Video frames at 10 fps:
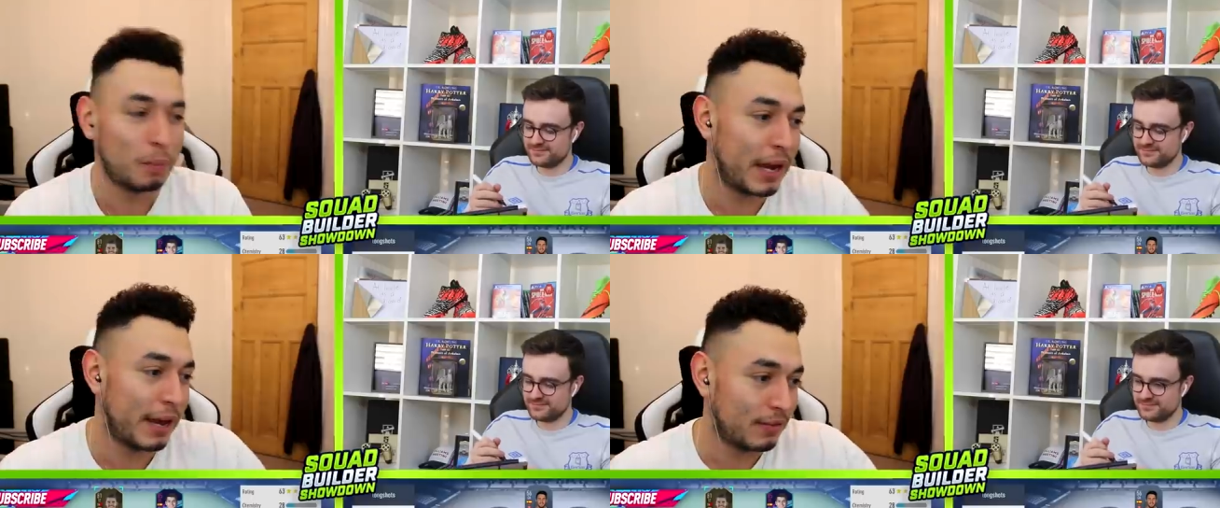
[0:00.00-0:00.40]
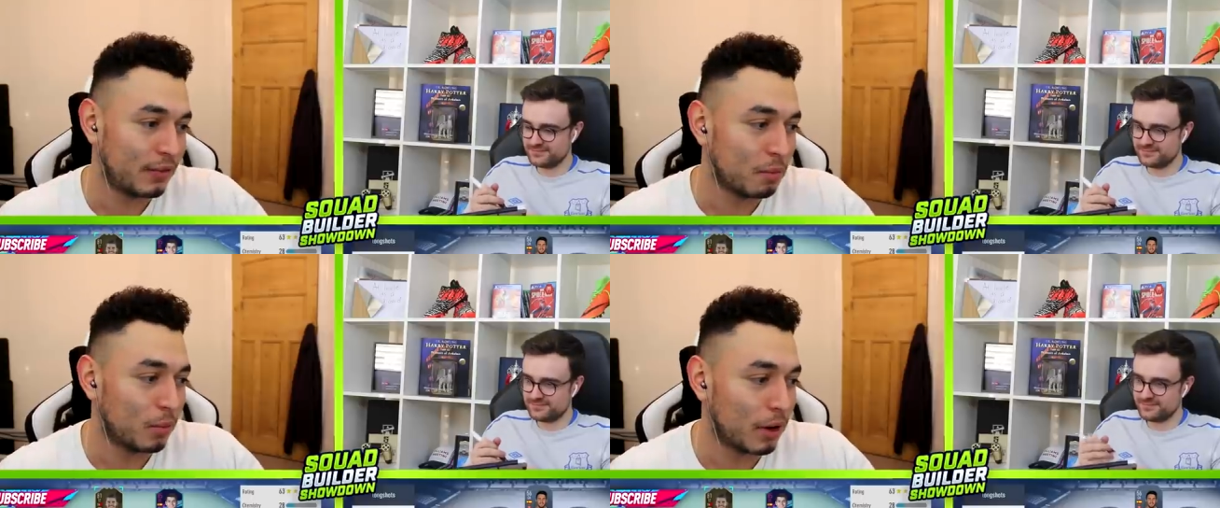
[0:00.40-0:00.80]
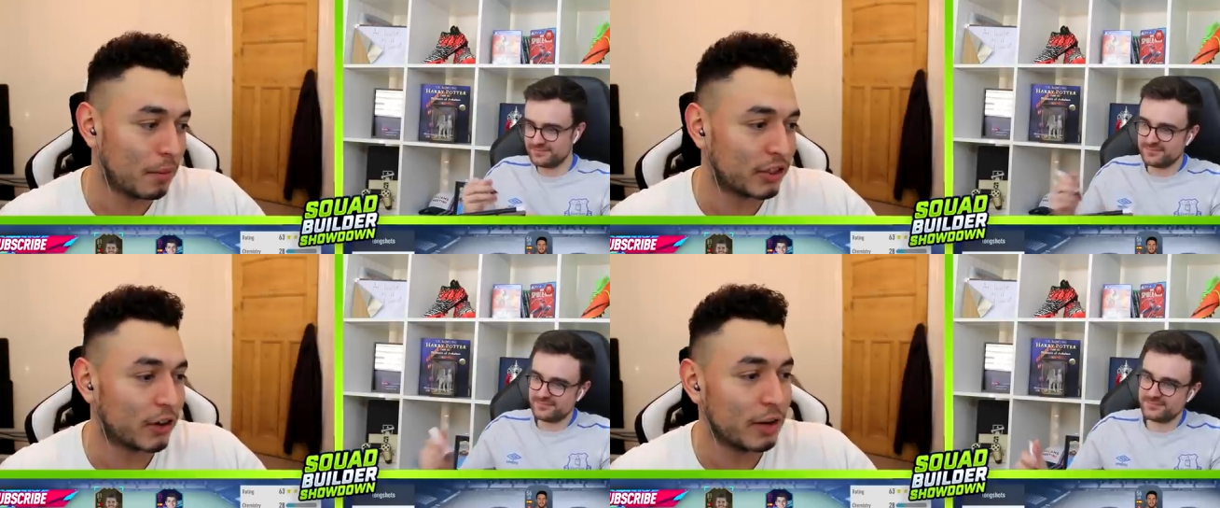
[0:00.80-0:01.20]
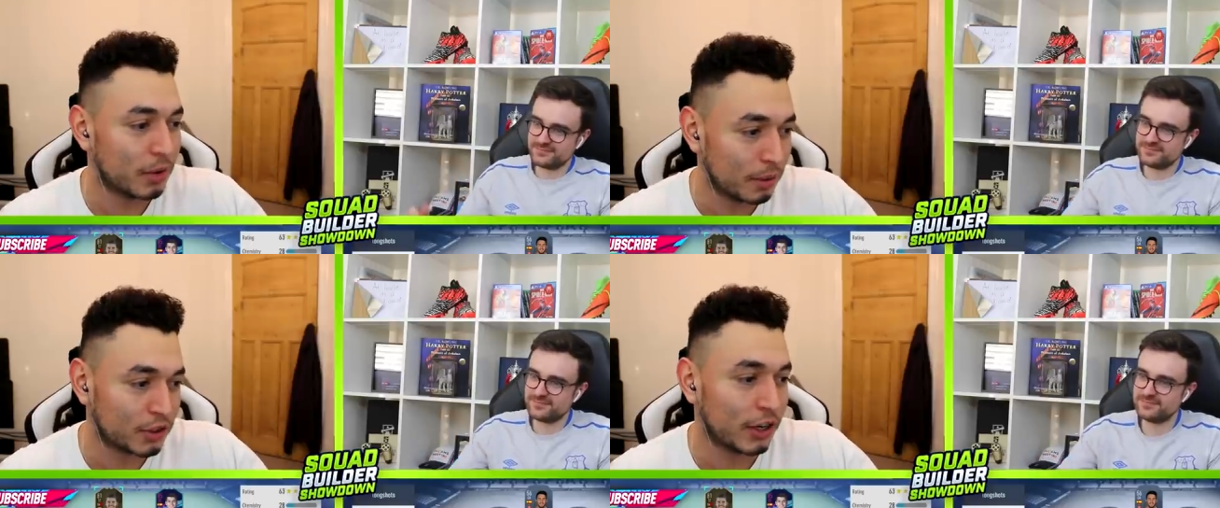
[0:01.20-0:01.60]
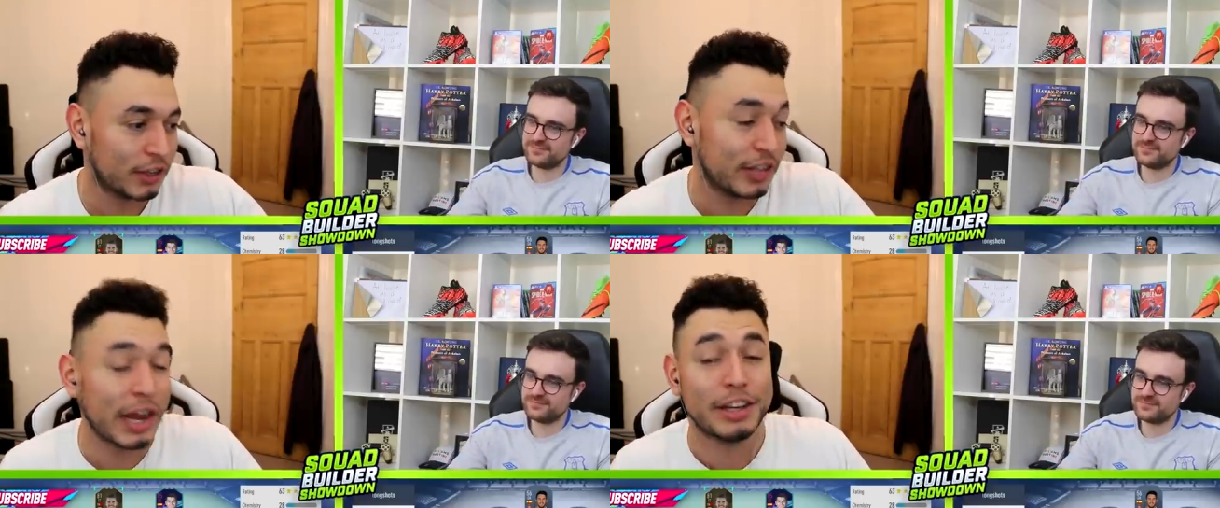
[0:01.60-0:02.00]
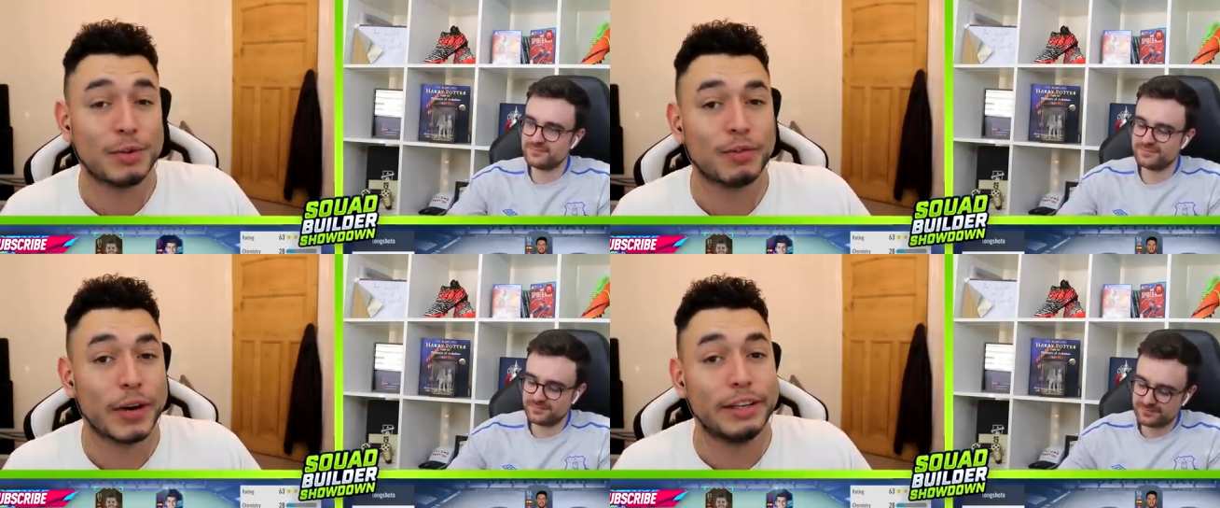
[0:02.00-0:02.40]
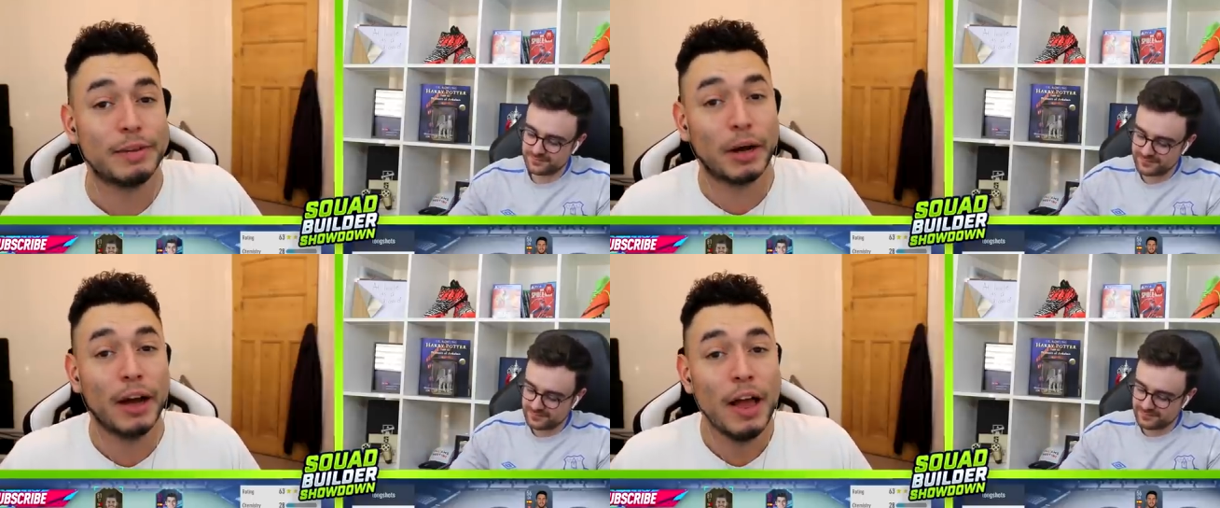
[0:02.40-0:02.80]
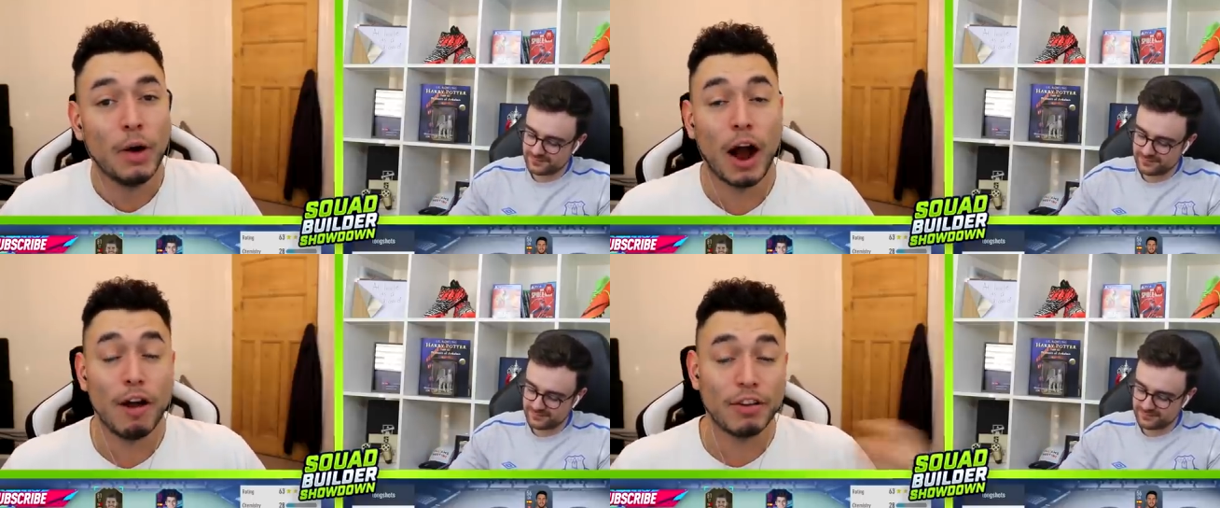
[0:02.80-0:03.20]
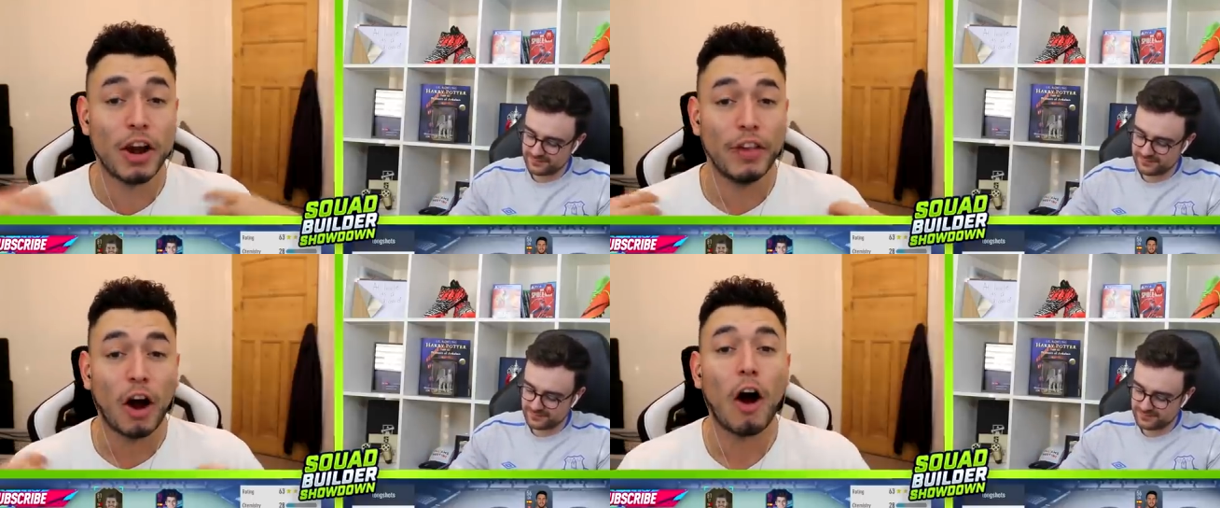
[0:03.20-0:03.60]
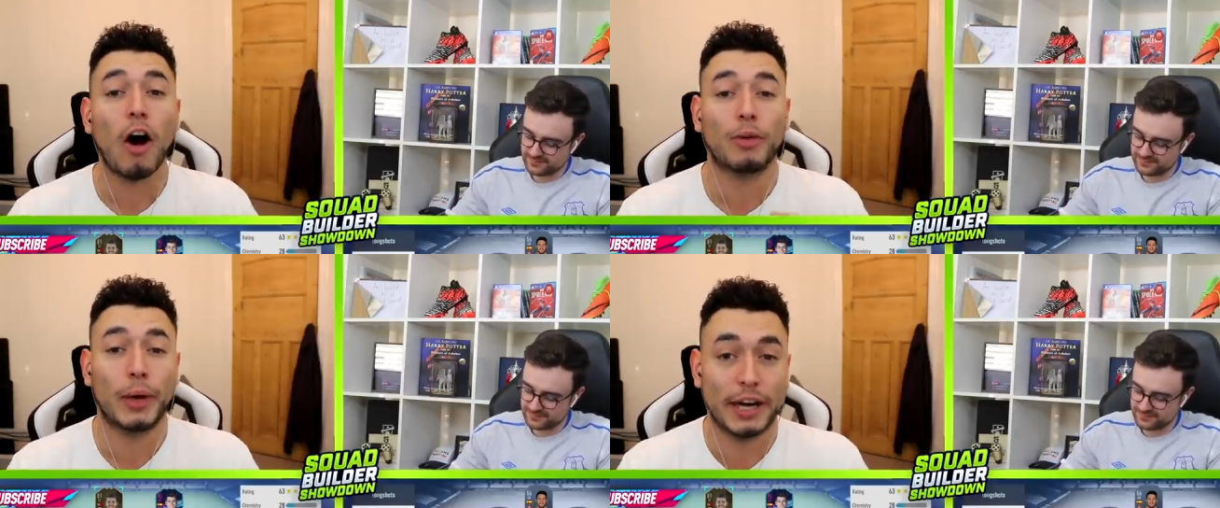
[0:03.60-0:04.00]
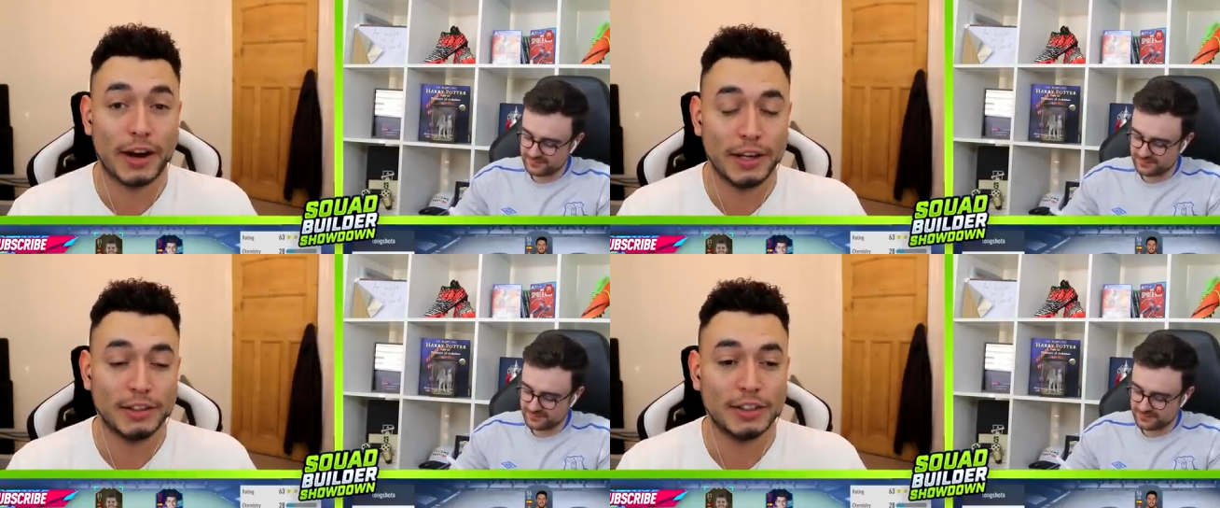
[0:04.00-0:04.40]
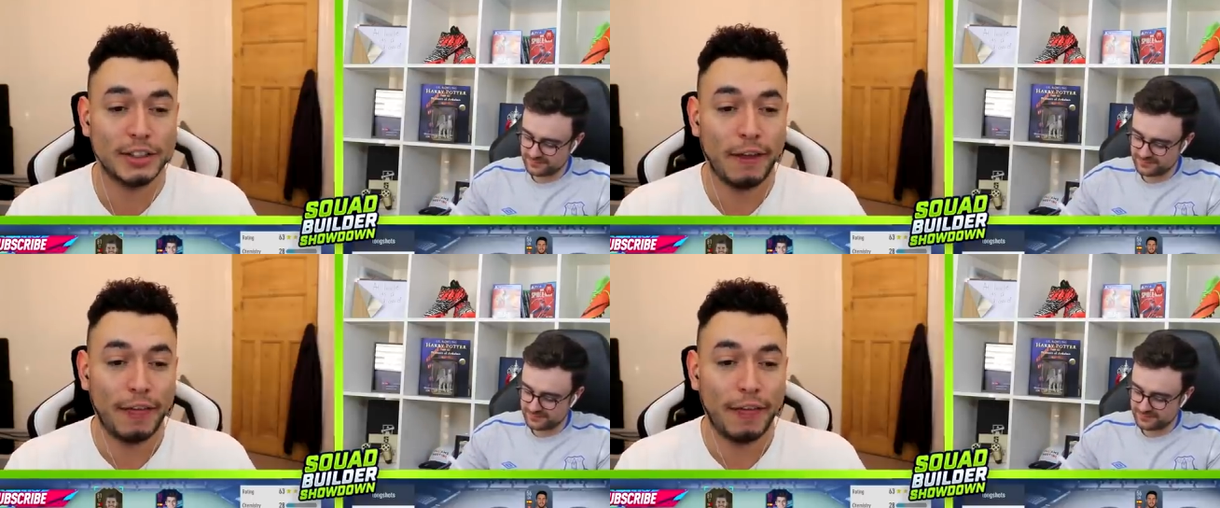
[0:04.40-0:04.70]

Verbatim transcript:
Speaker 1: albeit one of my strike one of my strikes is 81 races, but I've learned the hard way, guys,